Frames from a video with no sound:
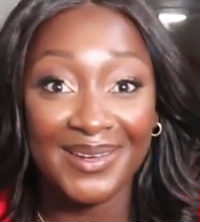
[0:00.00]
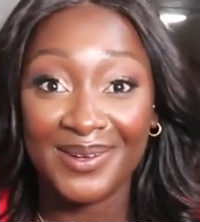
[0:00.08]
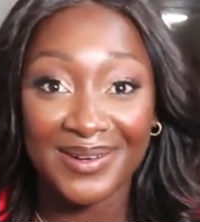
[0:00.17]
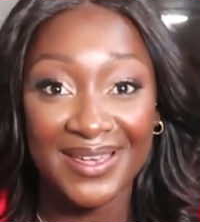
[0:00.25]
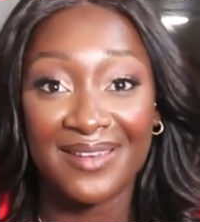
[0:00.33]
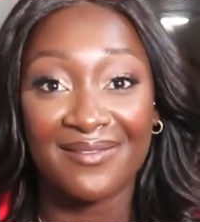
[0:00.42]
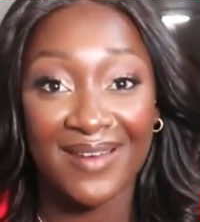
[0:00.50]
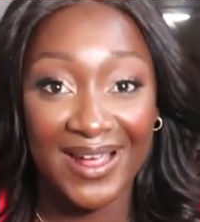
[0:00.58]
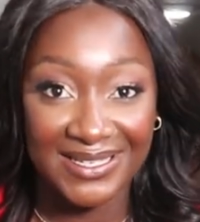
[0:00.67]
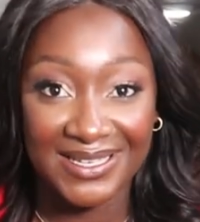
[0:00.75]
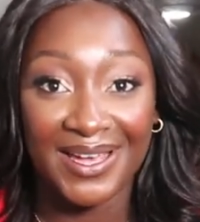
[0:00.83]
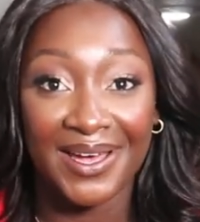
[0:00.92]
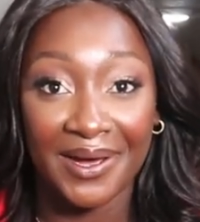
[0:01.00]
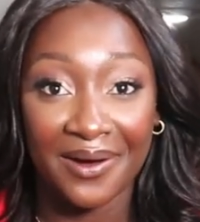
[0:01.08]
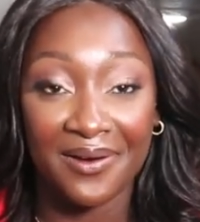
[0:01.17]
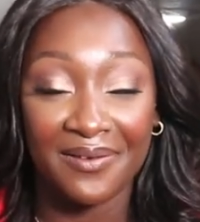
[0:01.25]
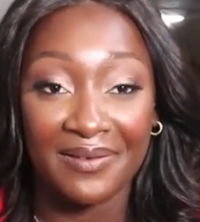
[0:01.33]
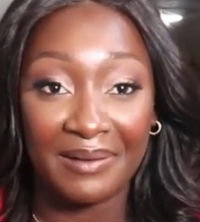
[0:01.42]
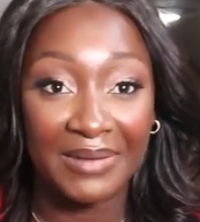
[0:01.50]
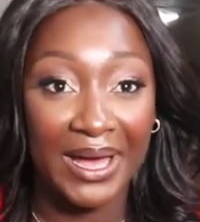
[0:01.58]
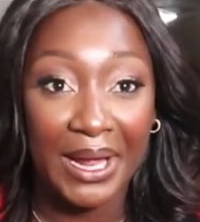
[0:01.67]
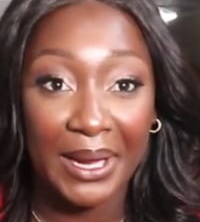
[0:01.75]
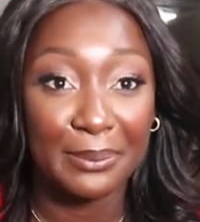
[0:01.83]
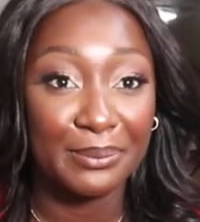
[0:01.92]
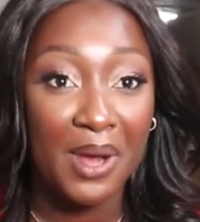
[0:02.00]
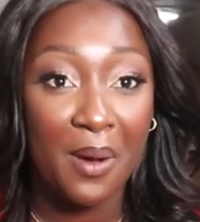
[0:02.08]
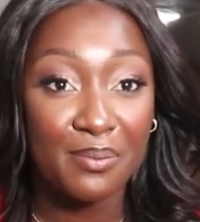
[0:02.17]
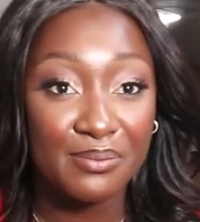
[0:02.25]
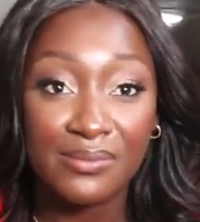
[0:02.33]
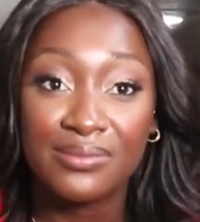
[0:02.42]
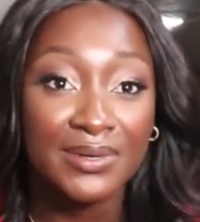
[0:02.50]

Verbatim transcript: low-key writing her off I'm like nope